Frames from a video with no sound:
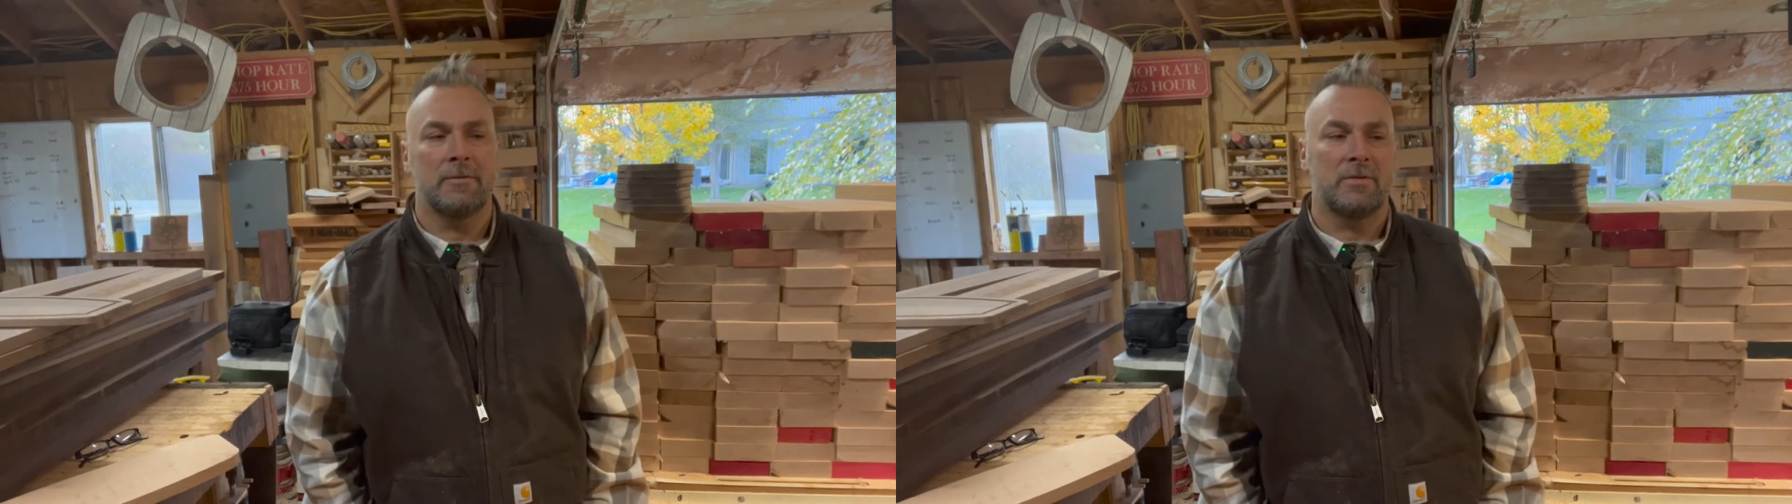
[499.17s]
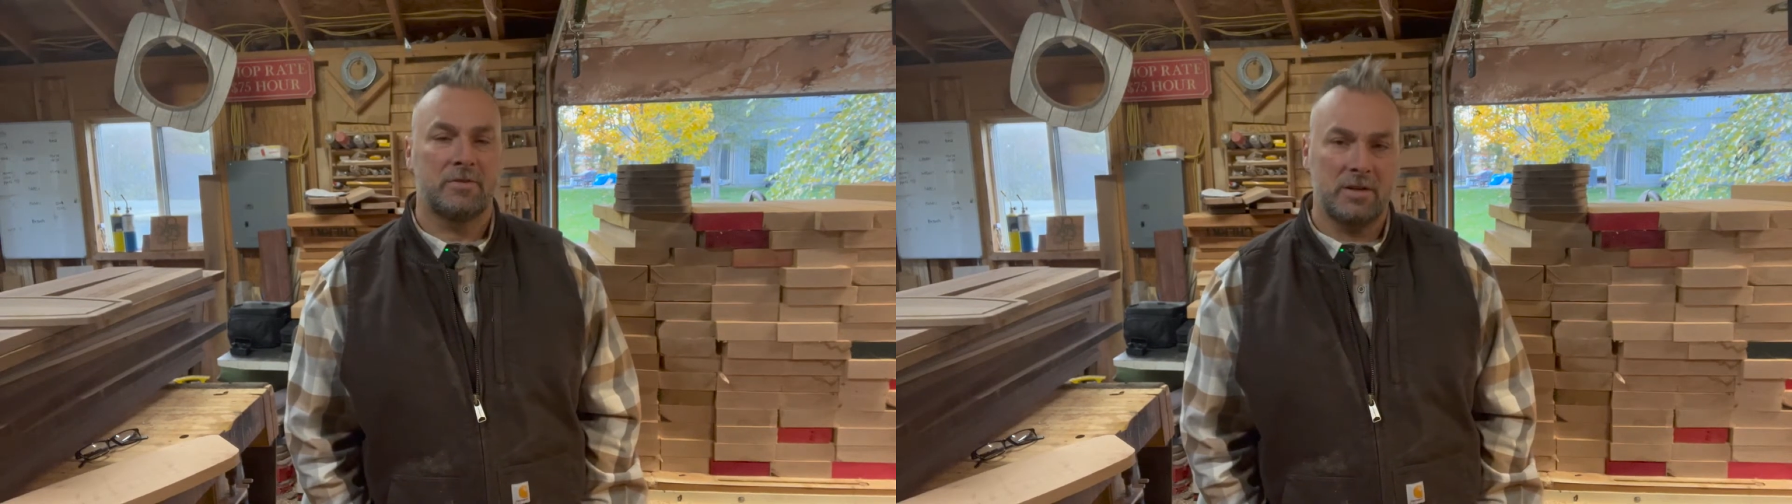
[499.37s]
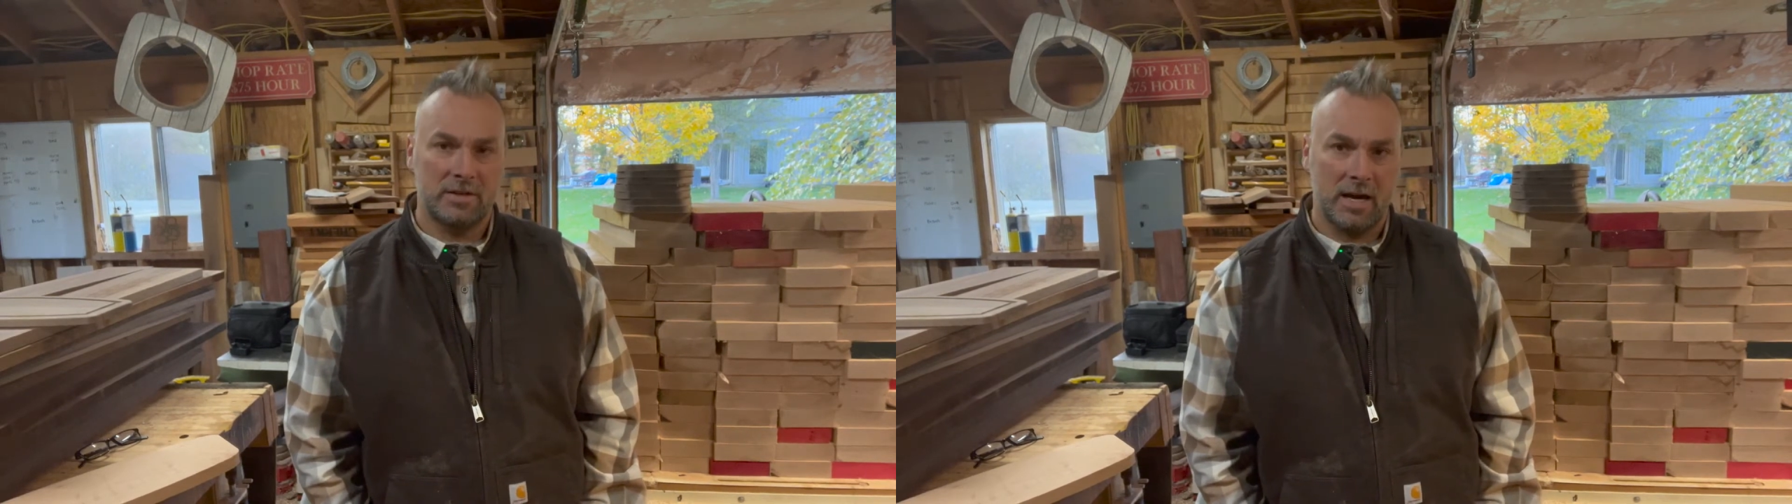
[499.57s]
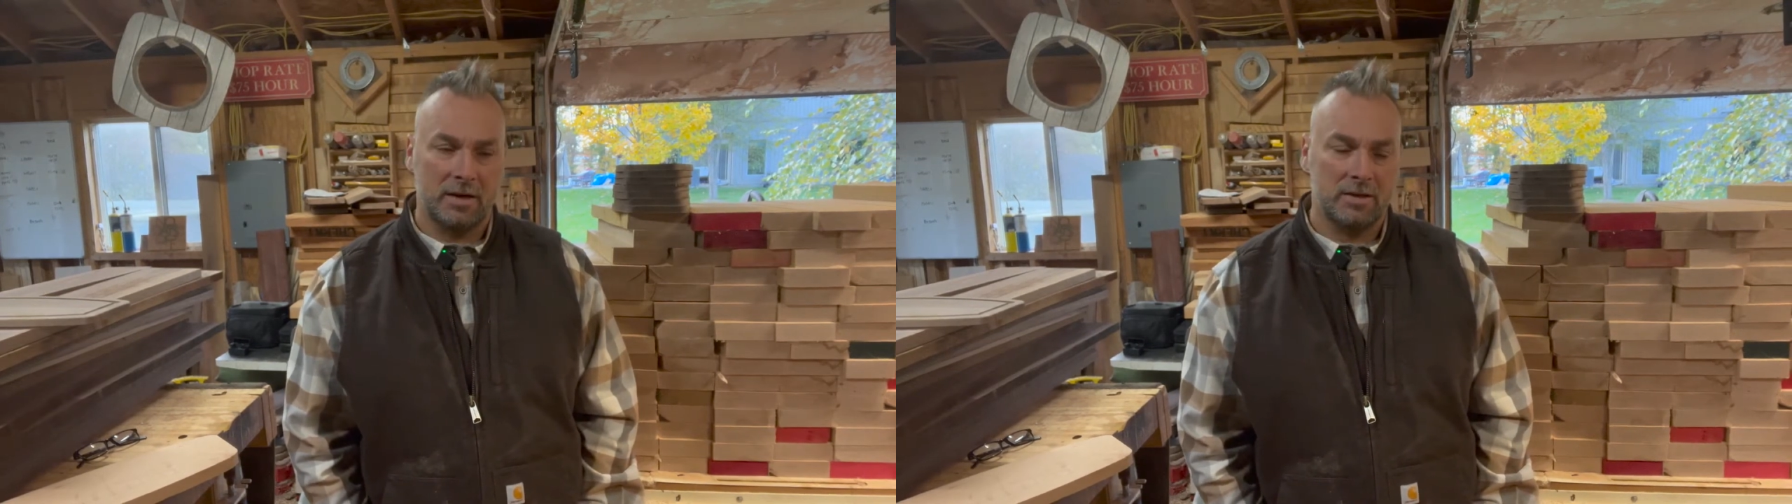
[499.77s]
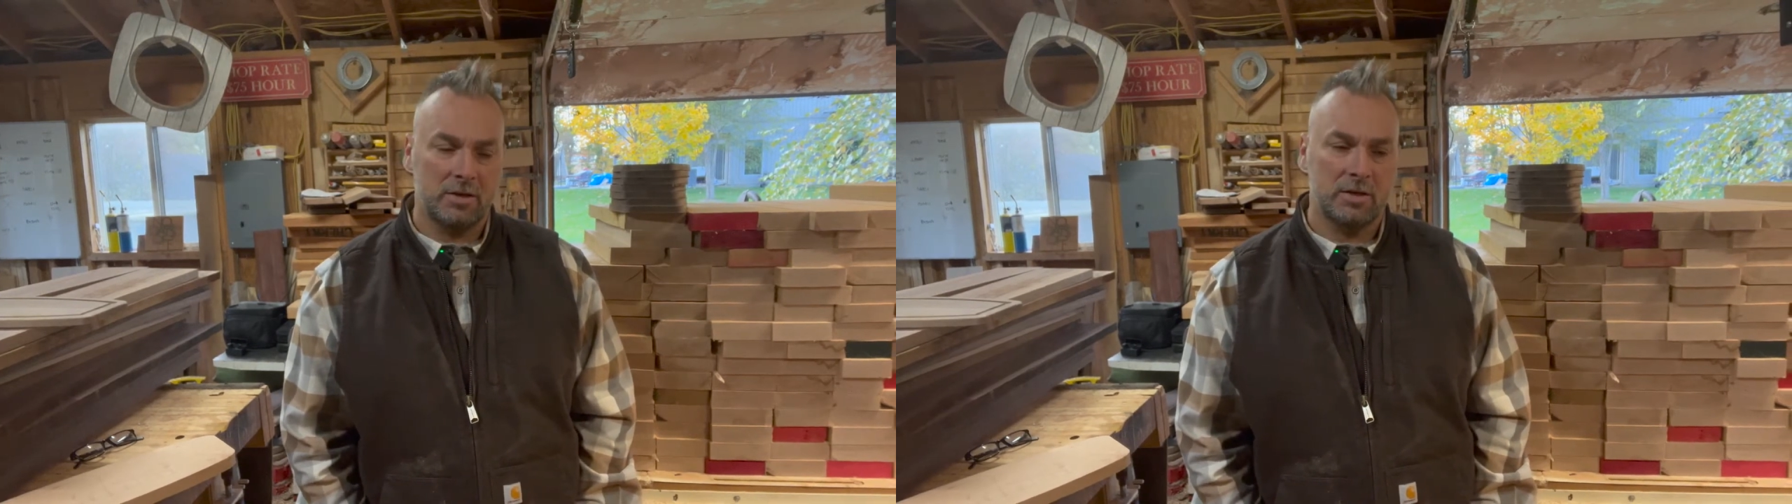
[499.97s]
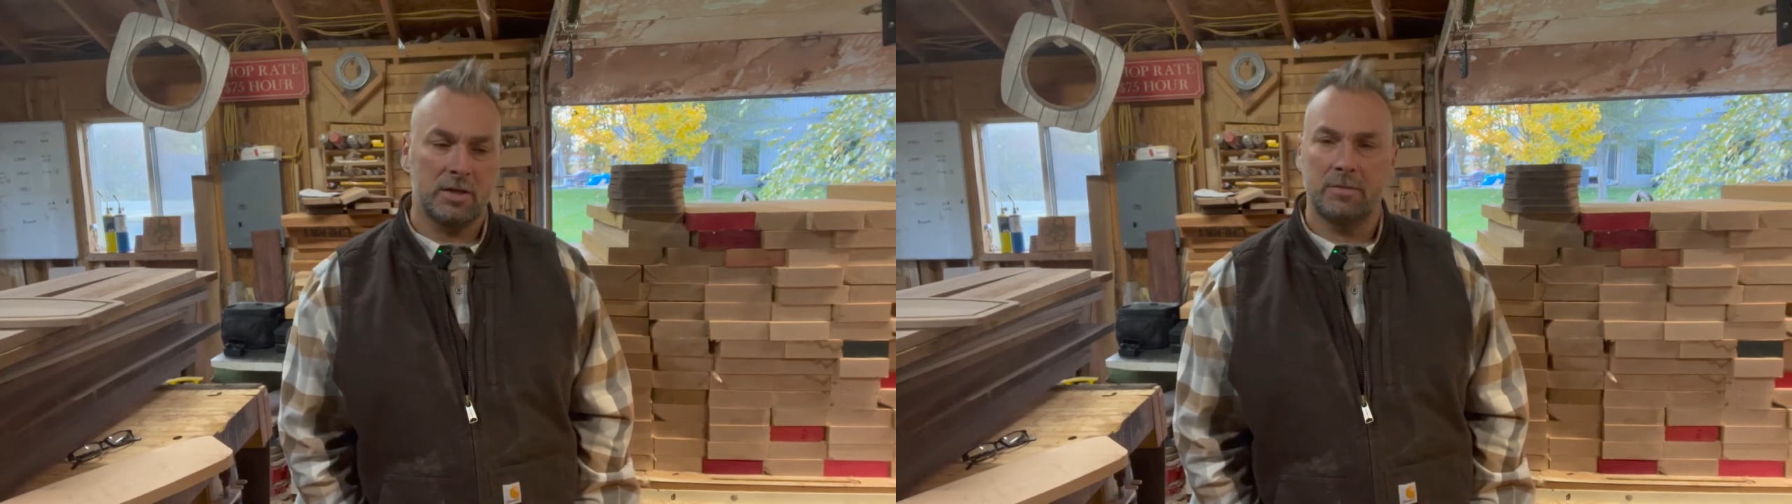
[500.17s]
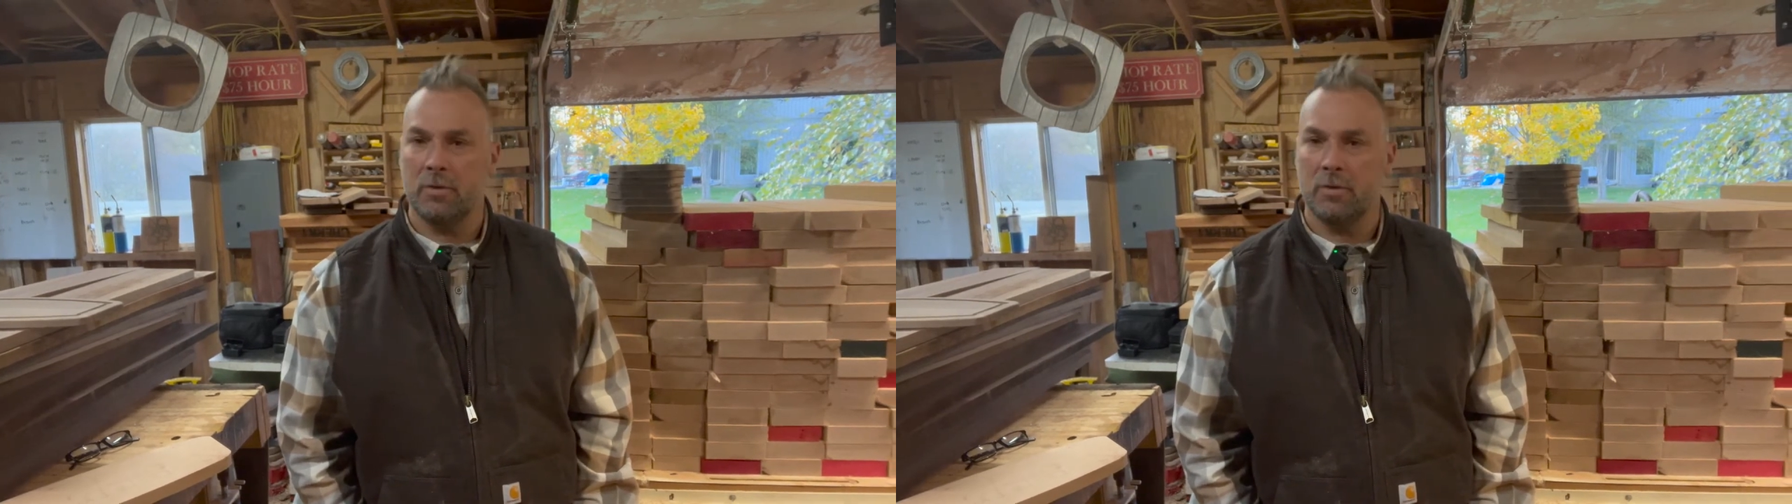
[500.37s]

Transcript: She signed. She said,